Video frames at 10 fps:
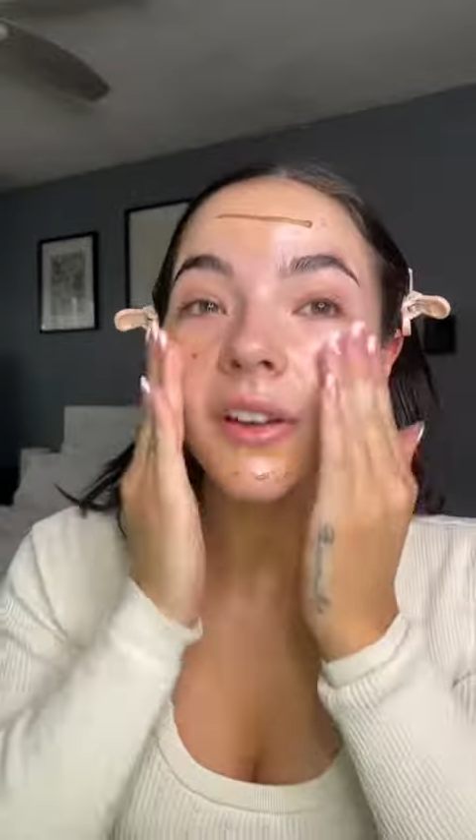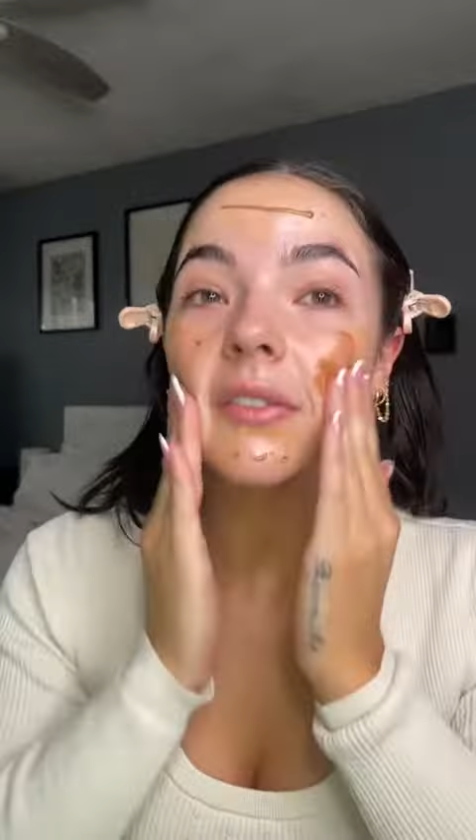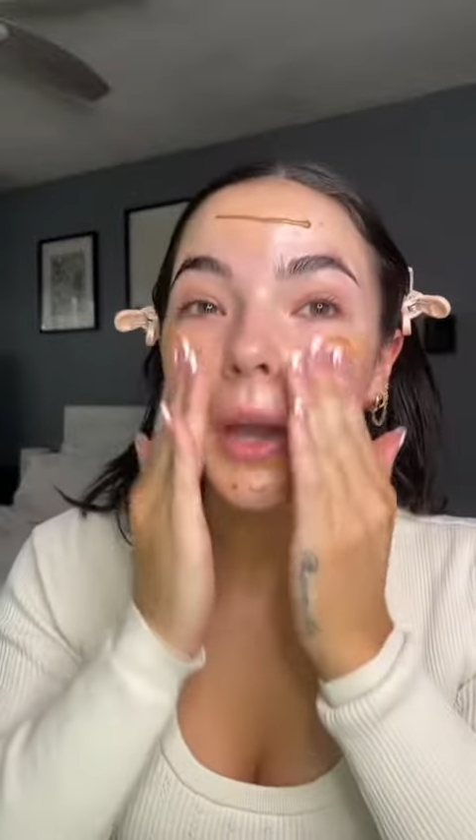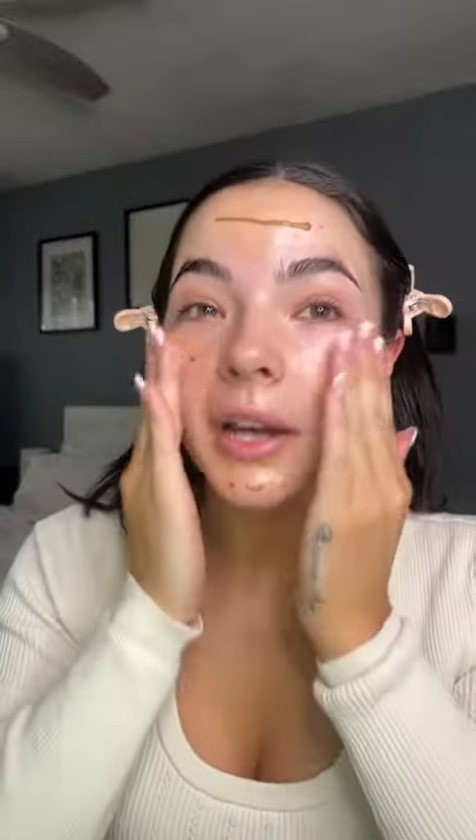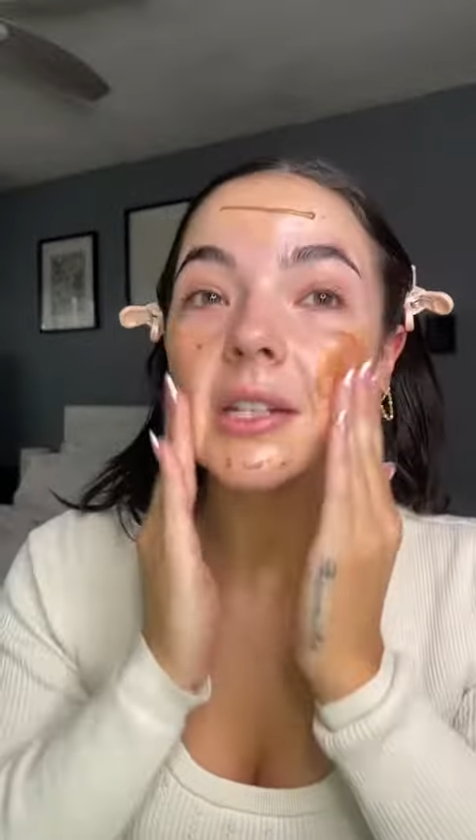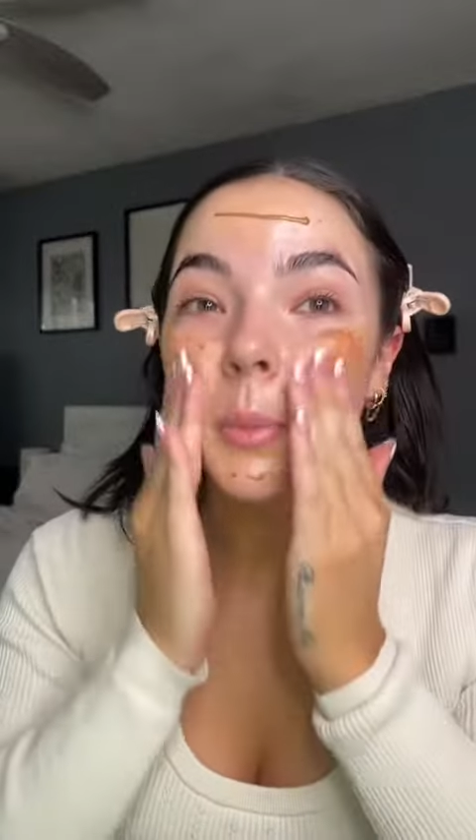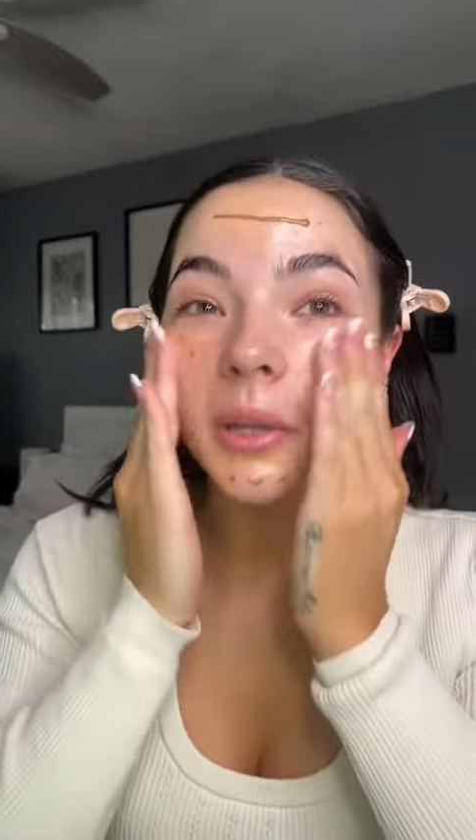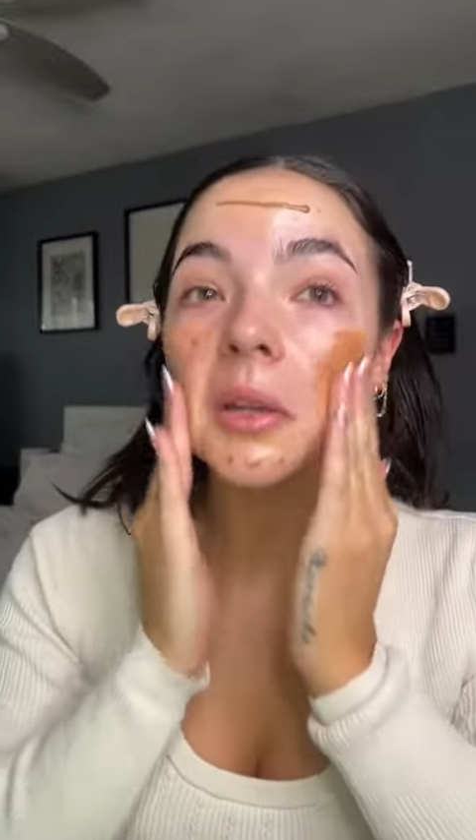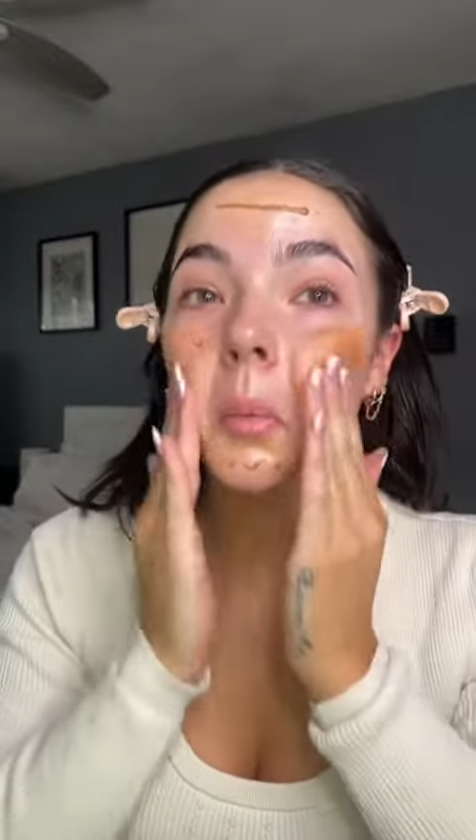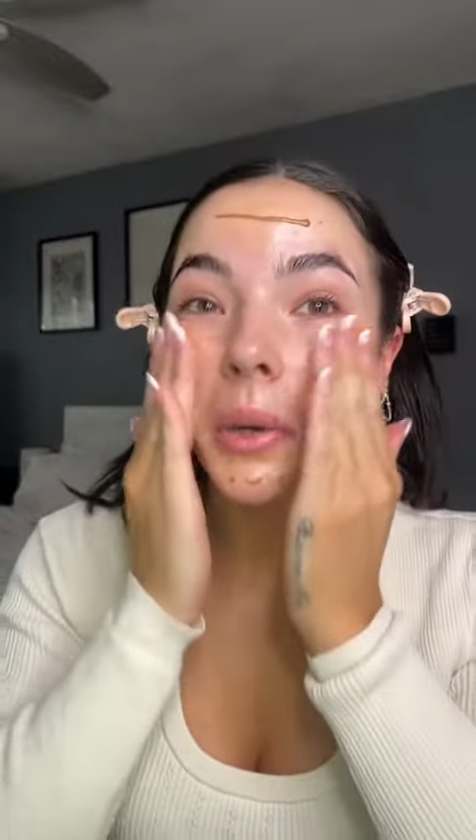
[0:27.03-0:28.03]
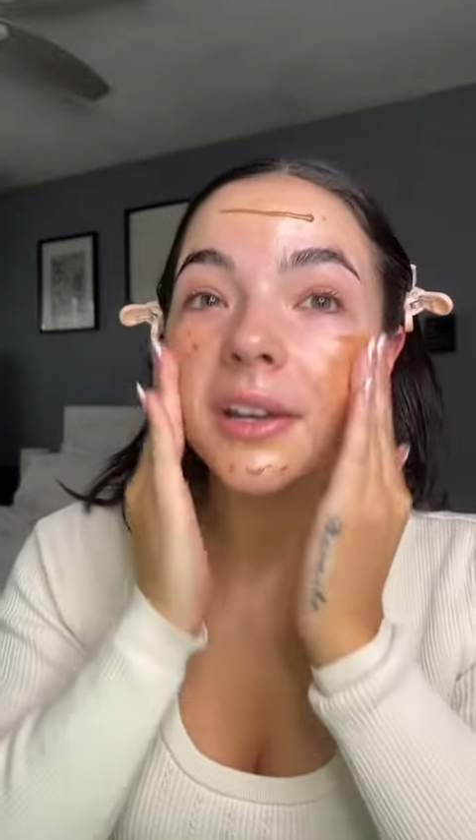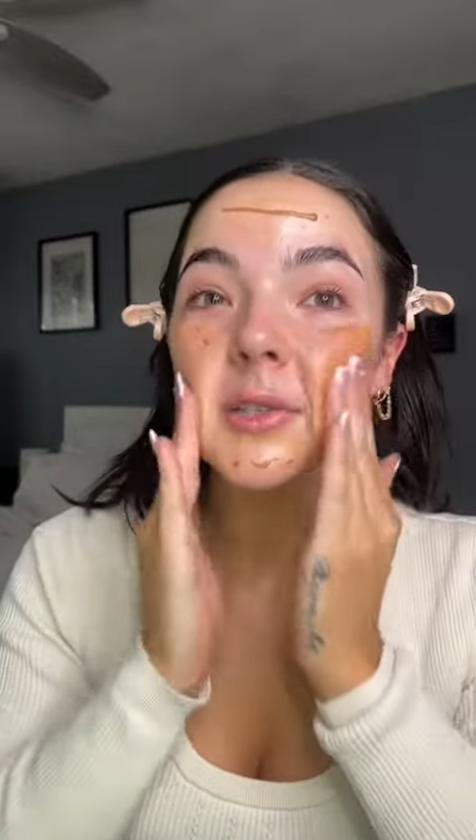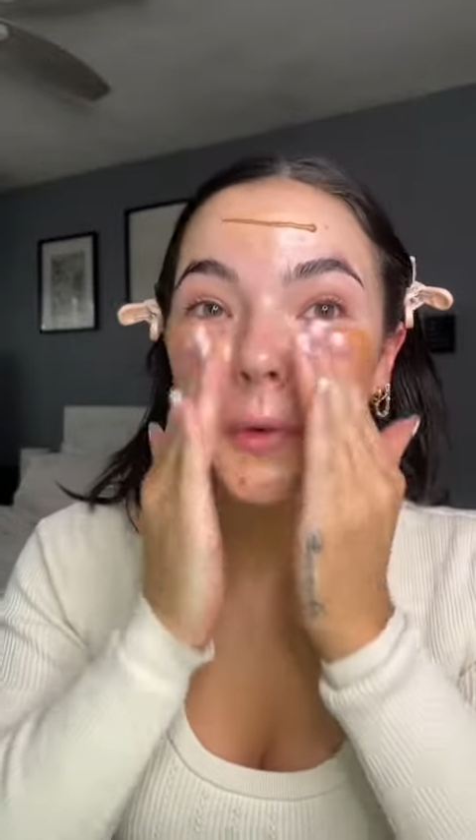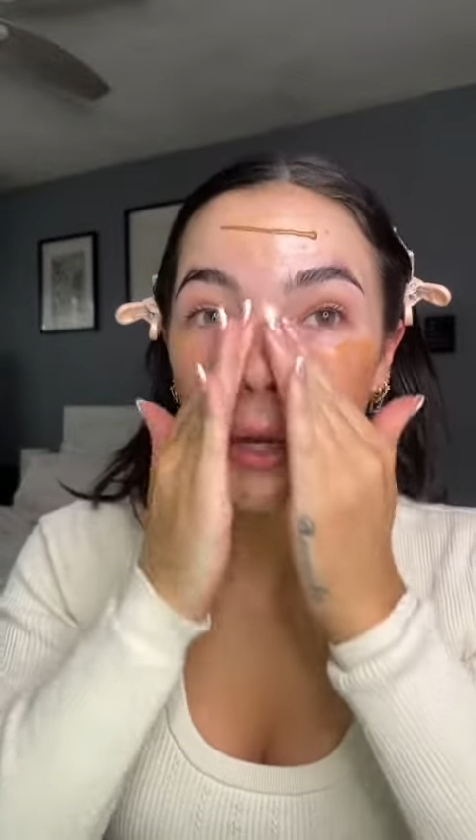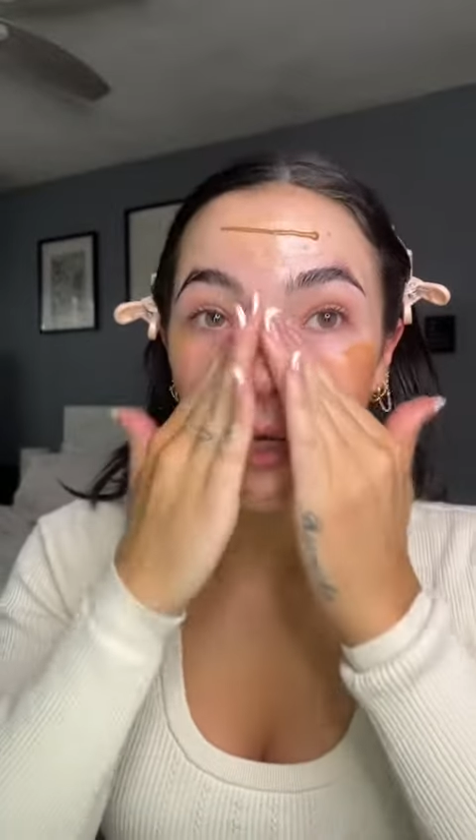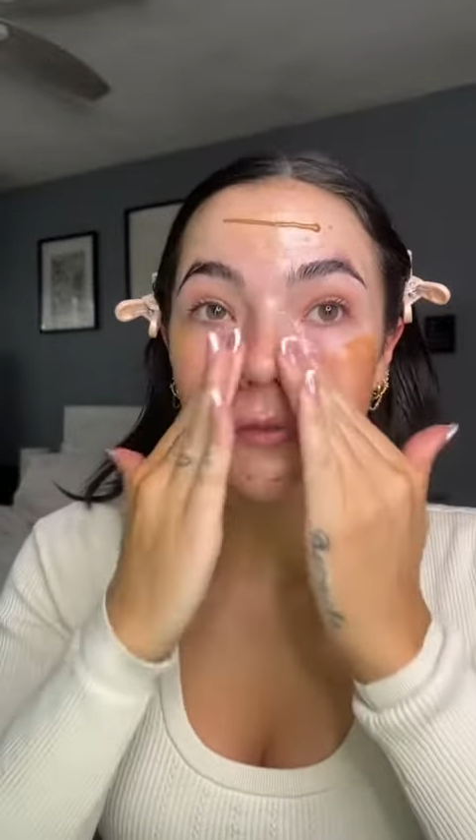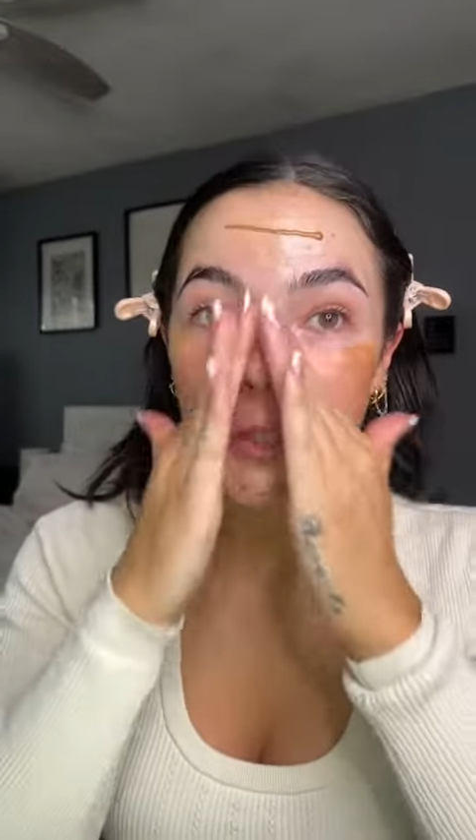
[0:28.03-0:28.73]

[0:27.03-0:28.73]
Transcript: fact, I'm not the biggest fan